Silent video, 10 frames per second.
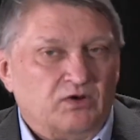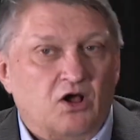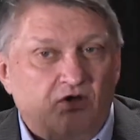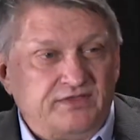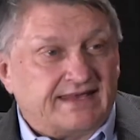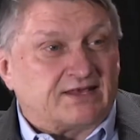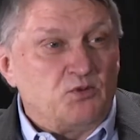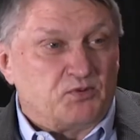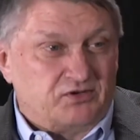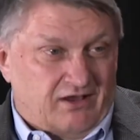when all these
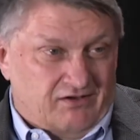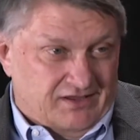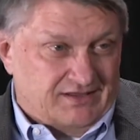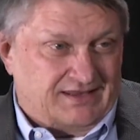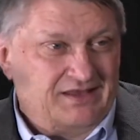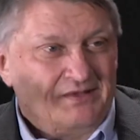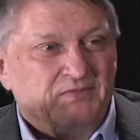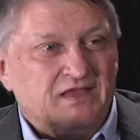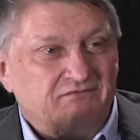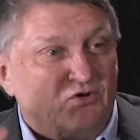superdelegates
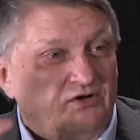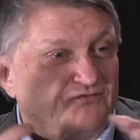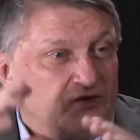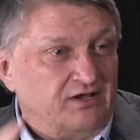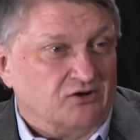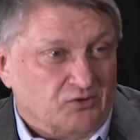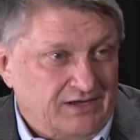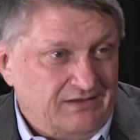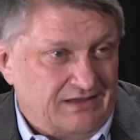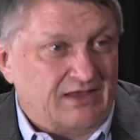voted for Hillary